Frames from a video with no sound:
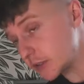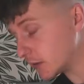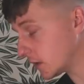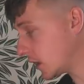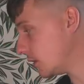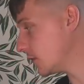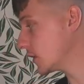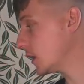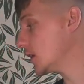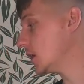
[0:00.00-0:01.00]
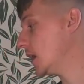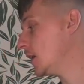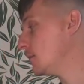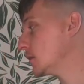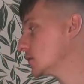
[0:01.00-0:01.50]
You can cut
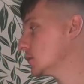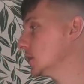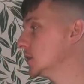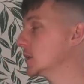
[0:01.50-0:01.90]
balsa wood.